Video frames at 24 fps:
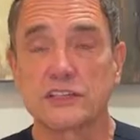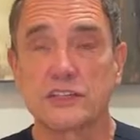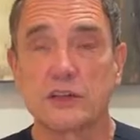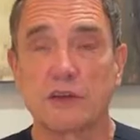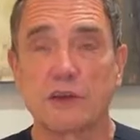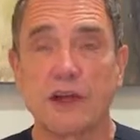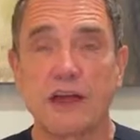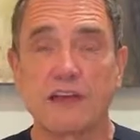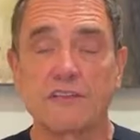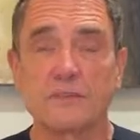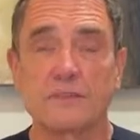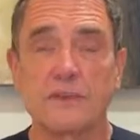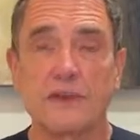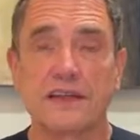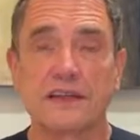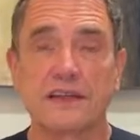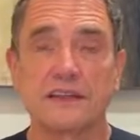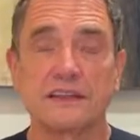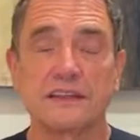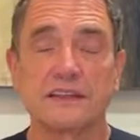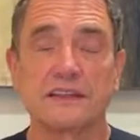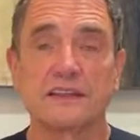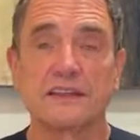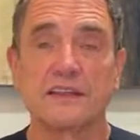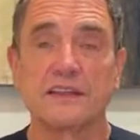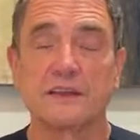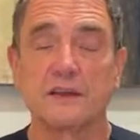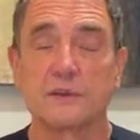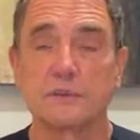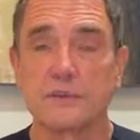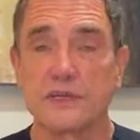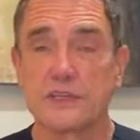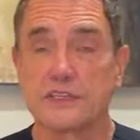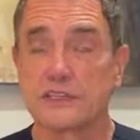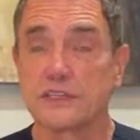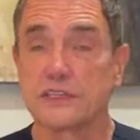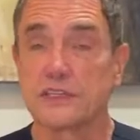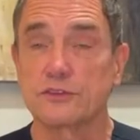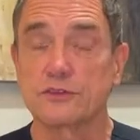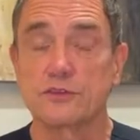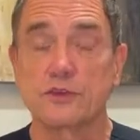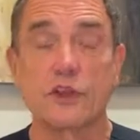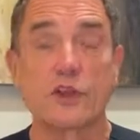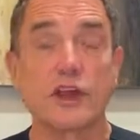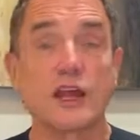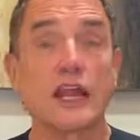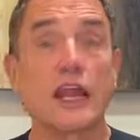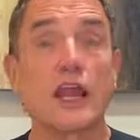So I've been in the dental business
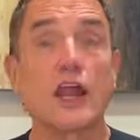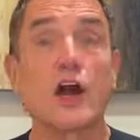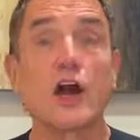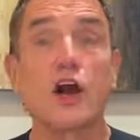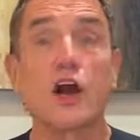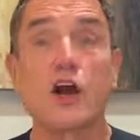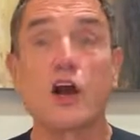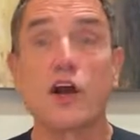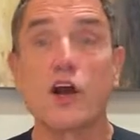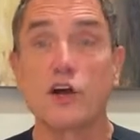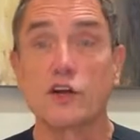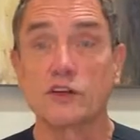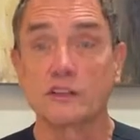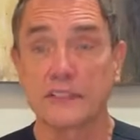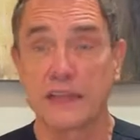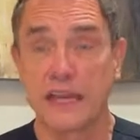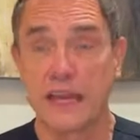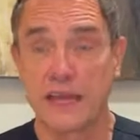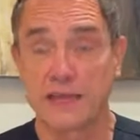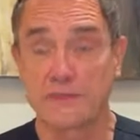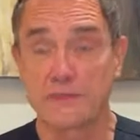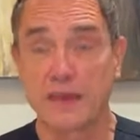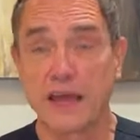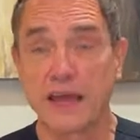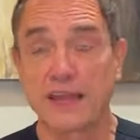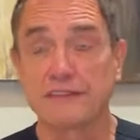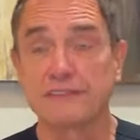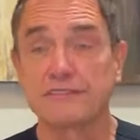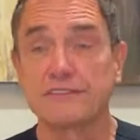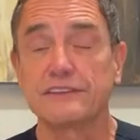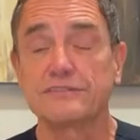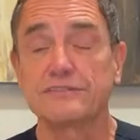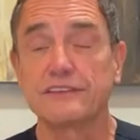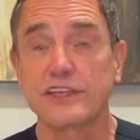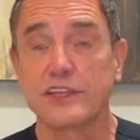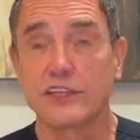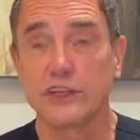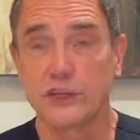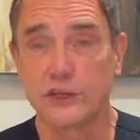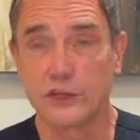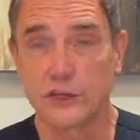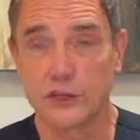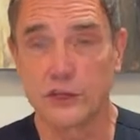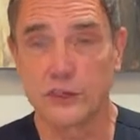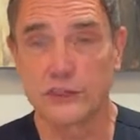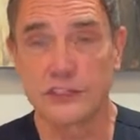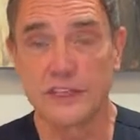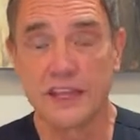for a long time, like 50
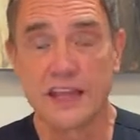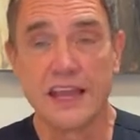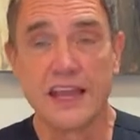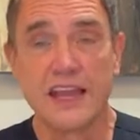years.